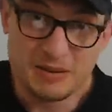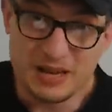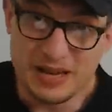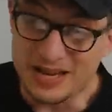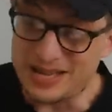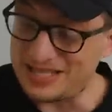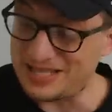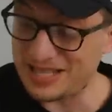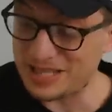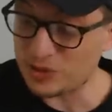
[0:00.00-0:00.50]

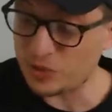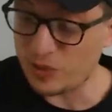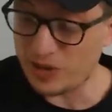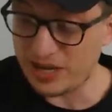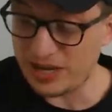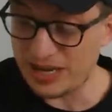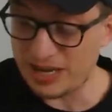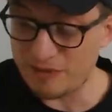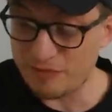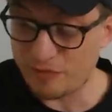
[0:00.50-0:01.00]
Is this
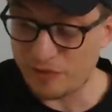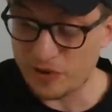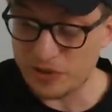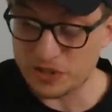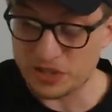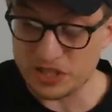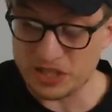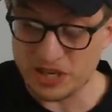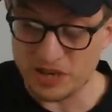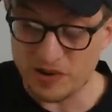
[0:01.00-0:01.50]
where Ian
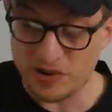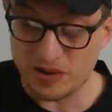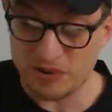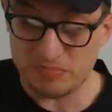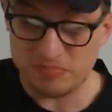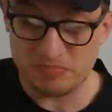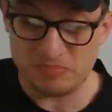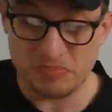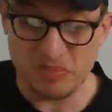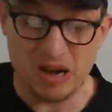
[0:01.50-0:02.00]
Foster's
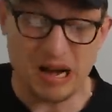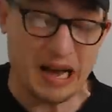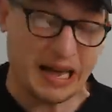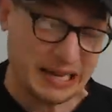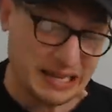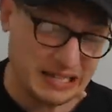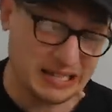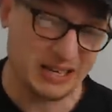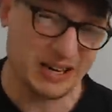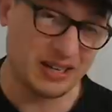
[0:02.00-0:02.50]
going? I
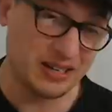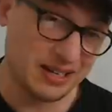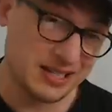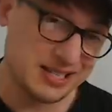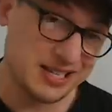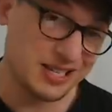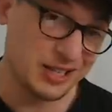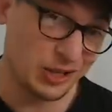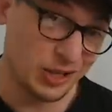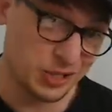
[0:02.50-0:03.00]
can kind of see
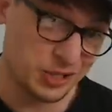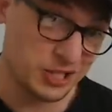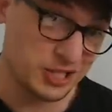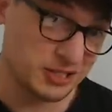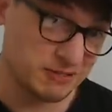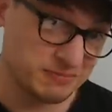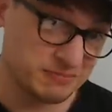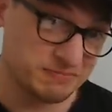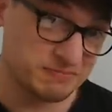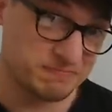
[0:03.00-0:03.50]
the logic.
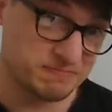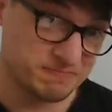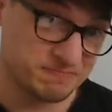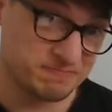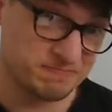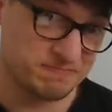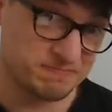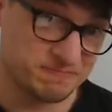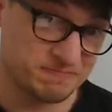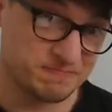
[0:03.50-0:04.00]

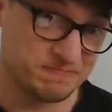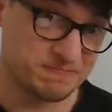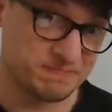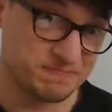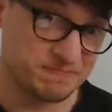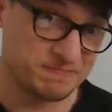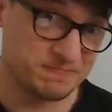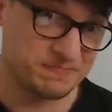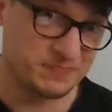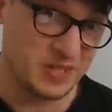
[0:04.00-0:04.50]

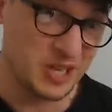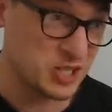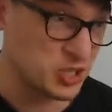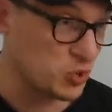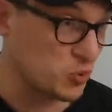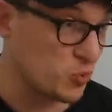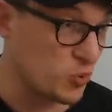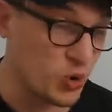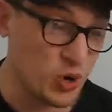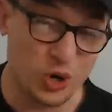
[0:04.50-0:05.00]
It's a
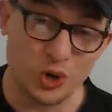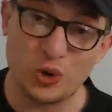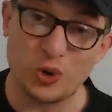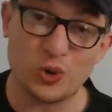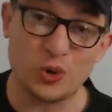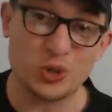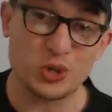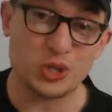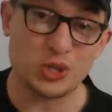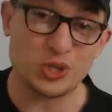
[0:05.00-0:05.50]

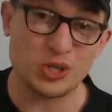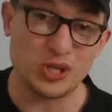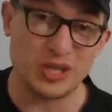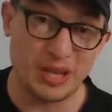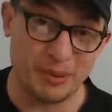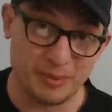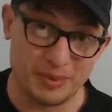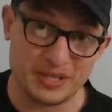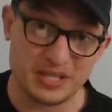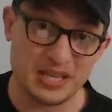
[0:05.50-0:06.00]
workhorse,
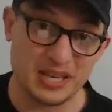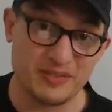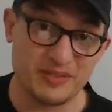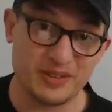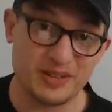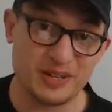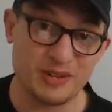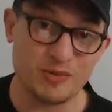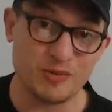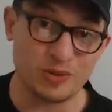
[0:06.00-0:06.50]
number
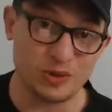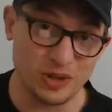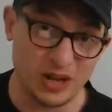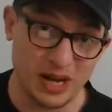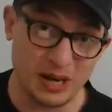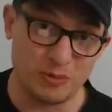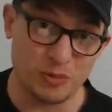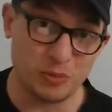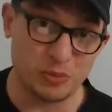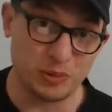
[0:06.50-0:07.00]
7,
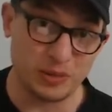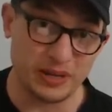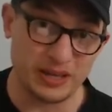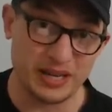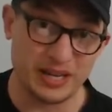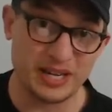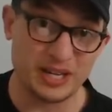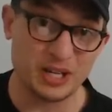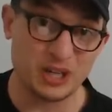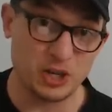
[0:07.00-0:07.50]
reliable
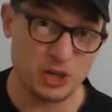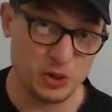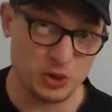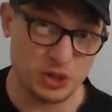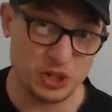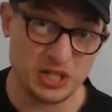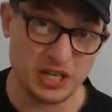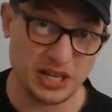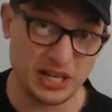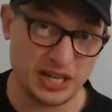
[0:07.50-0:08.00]
player,
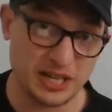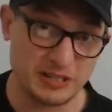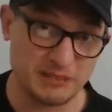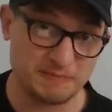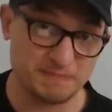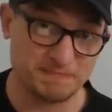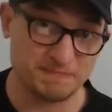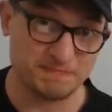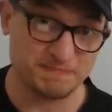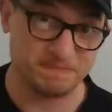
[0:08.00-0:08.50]
huge ticker.
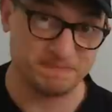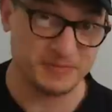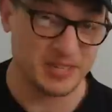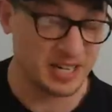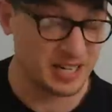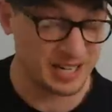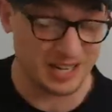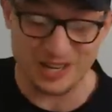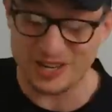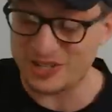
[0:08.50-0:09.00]
I
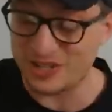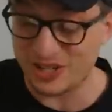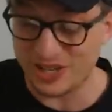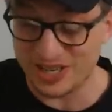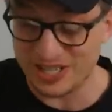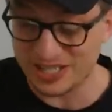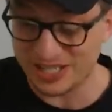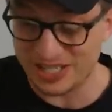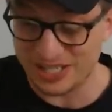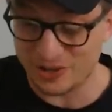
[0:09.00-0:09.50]
don't know, you
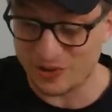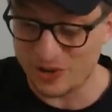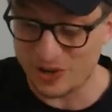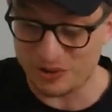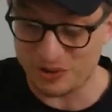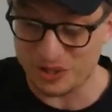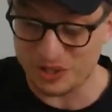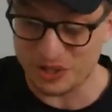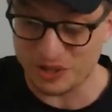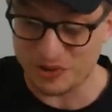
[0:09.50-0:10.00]
guys can agree or
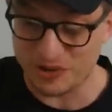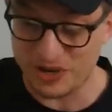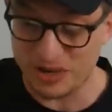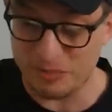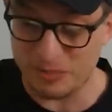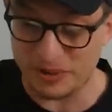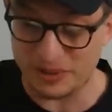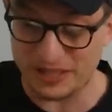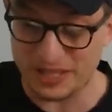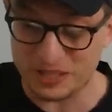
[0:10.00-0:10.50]
disagree,
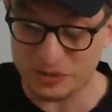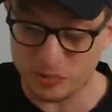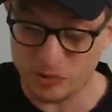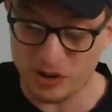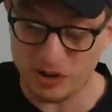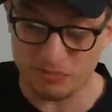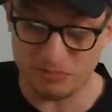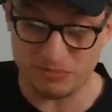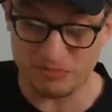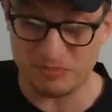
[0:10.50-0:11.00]
but that's
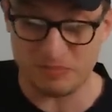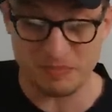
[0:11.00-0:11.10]
what